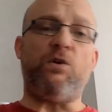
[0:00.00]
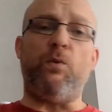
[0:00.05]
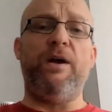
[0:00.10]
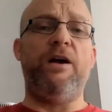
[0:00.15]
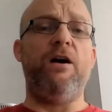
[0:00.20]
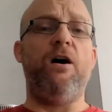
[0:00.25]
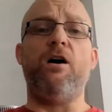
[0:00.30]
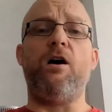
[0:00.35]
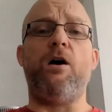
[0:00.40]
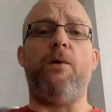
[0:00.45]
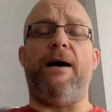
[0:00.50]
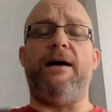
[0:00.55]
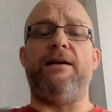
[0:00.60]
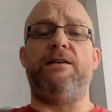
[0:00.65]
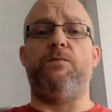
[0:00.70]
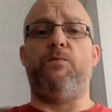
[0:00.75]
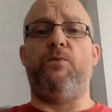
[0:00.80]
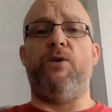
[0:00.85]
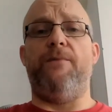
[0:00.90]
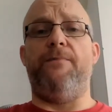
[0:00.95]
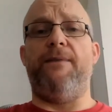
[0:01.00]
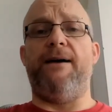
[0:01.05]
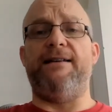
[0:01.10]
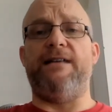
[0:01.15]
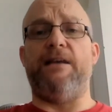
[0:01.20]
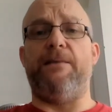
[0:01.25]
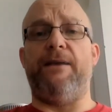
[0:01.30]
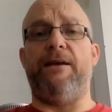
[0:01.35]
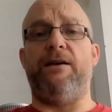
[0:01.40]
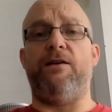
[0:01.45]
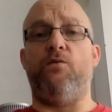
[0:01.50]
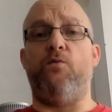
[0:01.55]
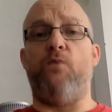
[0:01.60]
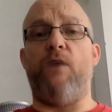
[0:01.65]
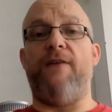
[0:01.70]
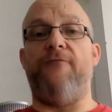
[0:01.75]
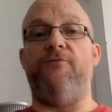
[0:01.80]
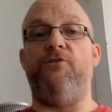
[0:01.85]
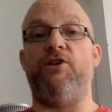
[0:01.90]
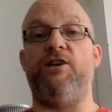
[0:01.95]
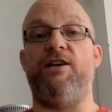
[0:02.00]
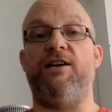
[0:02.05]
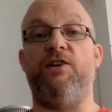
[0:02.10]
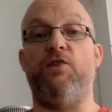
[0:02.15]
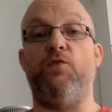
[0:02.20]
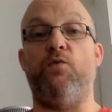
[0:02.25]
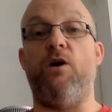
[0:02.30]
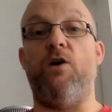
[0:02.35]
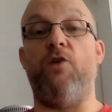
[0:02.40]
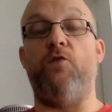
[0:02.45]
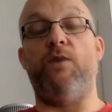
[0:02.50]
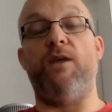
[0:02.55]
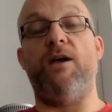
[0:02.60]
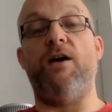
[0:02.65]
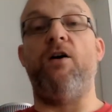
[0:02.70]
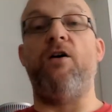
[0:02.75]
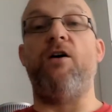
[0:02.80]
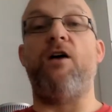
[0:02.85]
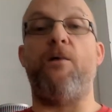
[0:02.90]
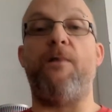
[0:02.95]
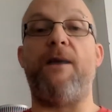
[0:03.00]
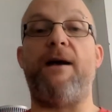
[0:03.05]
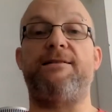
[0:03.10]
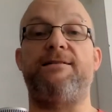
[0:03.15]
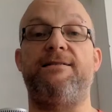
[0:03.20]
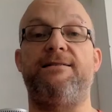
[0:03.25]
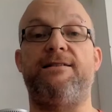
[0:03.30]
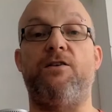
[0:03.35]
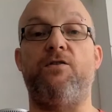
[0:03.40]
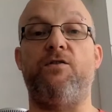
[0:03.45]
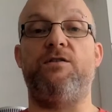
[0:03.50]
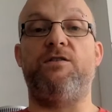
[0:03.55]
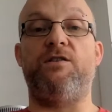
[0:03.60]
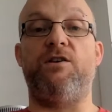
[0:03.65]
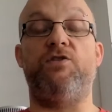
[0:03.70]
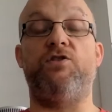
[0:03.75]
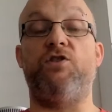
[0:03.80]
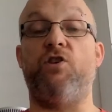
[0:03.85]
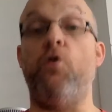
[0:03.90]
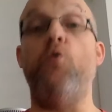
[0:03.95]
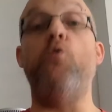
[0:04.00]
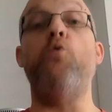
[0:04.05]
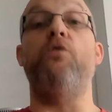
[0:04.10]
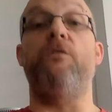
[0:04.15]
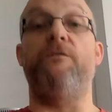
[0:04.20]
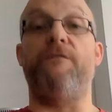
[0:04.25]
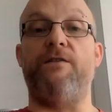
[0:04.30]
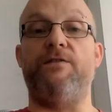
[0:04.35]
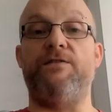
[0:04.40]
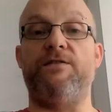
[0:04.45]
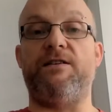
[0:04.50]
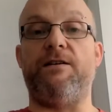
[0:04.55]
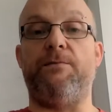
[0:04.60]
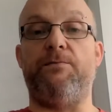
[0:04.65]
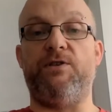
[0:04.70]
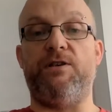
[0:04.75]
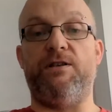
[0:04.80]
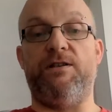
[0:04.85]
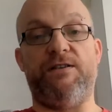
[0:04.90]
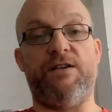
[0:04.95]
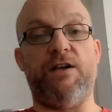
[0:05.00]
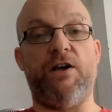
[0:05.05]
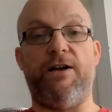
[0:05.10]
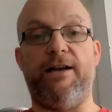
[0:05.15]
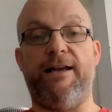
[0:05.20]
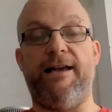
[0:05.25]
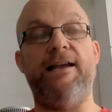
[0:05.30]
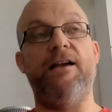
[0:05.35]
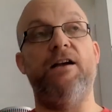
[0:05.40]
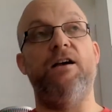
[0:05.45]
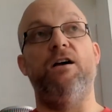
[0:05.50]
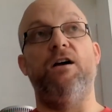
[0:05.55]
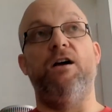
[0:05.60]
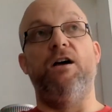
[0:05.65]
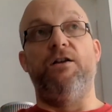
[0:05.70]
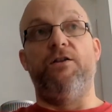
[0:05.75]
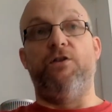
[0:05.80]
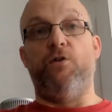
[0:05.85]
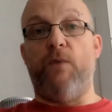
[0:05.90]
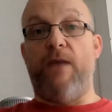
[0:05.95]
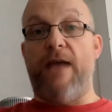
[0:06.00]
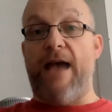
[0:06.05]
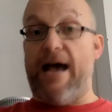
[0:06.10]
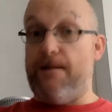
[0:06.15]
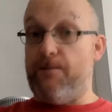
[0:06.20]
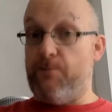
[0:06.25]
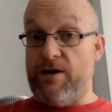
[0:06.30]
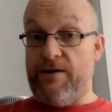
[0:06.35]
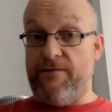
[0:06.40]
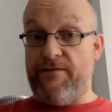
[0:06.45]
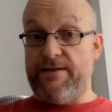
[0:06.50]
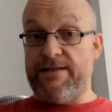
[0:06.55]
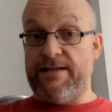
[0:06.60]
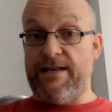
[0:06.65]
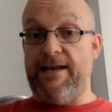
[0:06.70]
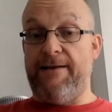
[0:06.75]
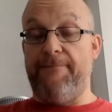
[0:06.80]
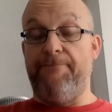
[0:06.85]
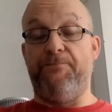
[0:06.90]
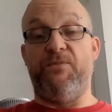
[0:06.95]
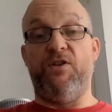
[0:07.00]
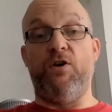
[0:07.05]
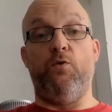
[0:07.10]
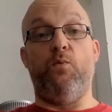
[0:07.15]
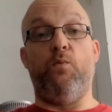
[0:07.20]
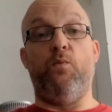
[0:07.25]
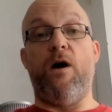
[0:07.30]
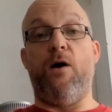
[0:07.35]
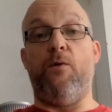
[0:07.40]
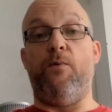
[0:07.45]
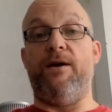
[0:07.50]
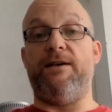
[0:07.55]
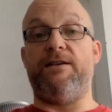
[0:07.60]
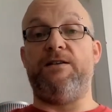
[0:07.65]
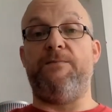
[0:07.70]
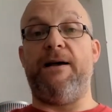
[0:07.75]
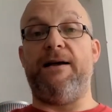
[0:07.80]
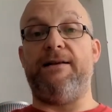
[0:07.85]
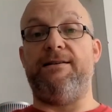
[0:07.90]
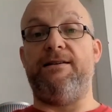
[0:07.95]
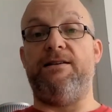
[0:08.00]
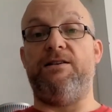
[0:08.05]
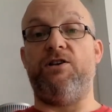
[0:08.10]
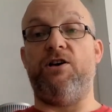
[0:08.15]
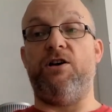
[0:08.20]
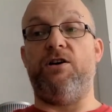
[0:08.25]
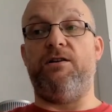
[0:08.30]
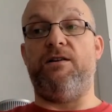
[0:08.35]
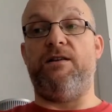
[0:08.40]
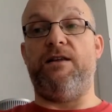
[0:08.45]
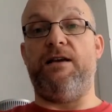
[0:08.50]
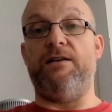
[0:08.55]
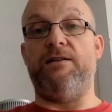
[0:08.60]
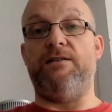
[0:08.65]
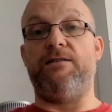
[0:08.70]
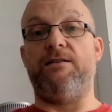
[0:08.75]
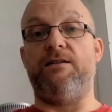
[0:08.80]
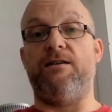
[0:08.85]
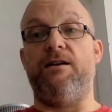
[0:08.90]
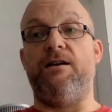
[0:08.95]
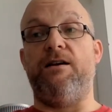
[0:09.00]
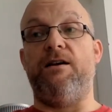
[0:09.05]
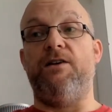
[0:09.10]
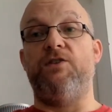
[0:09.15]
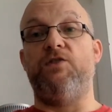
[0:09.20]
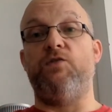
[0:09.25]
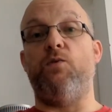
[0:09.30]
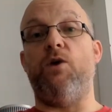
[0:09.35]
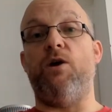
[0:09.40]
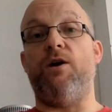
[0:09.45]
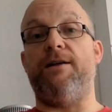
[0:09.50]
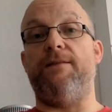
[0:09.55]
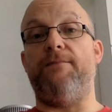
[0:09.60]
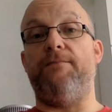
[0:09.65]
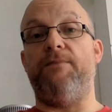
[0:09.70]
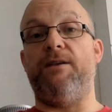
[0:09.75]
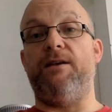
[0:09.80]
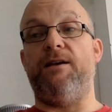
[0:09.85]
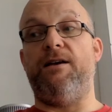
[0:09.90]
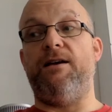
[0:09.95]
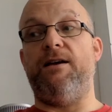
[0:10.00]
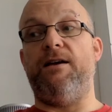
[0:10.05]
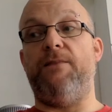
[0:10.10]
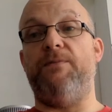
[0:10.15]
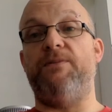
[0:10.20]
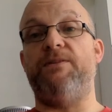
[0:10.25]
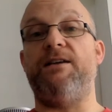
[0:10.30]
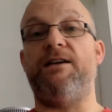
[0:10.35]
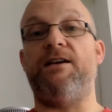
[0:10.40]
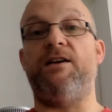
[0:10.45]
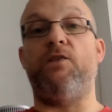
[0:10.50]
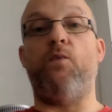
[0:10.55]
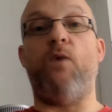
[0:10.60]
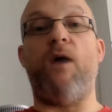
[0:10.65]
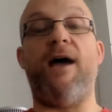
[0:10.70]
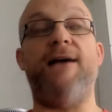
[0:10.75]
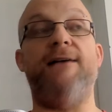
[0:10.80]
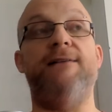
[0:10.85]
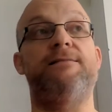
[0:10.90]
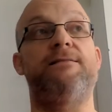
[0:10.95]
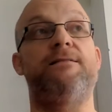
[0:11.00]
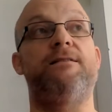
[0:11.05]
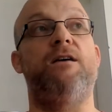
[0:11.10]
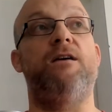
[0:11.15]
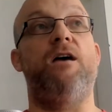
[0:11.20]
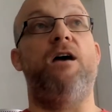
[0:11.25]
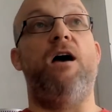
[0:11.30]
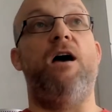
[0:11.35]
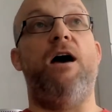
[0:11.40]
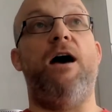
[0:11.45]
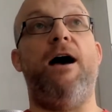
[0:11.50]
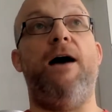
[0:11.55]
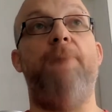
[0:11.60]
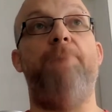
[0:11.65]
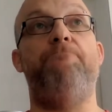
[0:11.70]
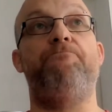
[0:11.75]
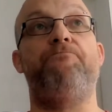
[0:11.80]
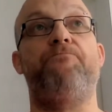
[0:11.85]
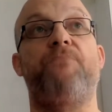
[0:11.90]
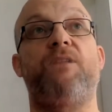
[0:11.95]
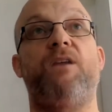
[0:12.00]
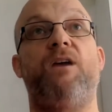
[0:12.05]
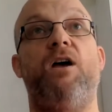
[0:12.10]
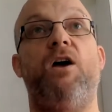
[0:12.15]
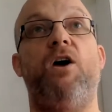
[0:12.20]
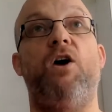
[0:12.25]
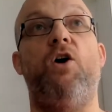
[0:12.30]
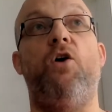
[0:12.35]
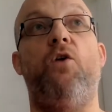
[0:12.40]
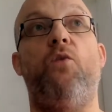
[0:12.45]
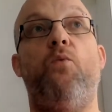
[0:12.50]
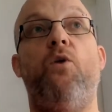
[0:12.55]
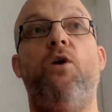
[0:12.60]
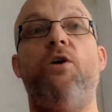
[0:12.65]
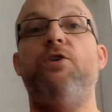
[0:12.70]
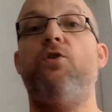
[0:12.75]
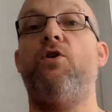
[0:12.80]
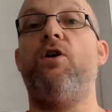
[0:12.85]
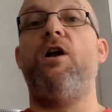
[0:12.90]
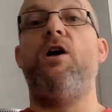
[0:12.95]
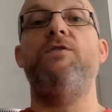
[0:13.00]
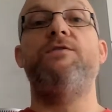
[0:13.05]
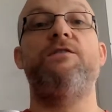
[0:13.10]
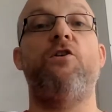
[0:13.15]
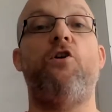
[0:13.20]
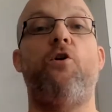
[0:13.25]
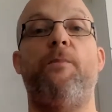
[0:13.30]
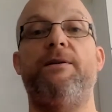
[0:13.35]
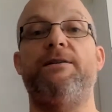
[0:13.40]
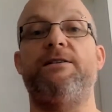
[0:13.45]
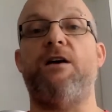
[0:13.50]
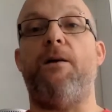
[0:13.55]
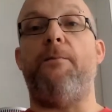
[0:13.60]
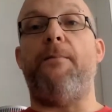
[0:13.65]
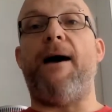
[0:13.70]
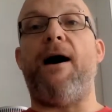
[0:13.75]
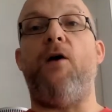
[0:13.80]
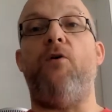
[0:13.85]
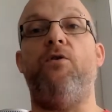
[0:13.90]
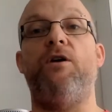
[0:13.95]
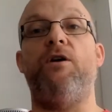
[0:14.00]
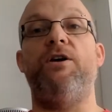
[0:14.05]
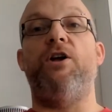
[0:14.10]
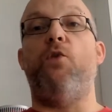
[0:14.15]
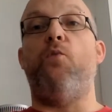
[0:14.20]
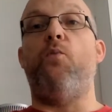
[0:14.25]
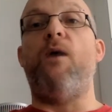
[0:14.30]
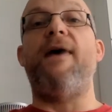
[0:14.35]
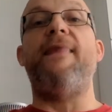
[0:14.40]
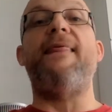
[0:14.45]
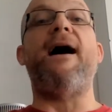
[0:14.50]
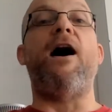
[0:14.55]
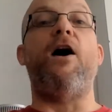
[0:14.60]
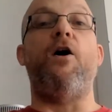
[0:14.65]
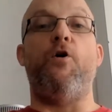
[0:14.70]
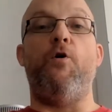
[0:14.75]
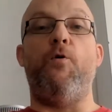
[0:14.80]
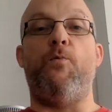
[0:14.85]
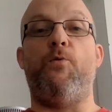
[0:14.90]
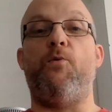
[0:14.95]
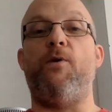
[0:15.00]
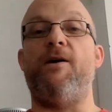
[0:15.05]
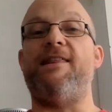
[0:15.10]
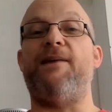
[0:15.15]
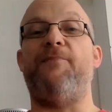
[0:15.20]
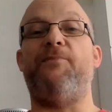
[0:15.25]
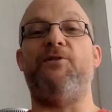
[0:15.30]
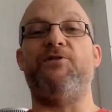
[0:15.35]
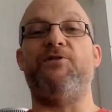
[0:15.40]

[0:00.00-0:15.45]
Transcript: We can't go back to pre-pandemic way of looking at the world. We can't go back to all of those assumptions, certainly, that we had previously, where we expected certain things to work in particular ways. What are your closing comments about, where that hope, where that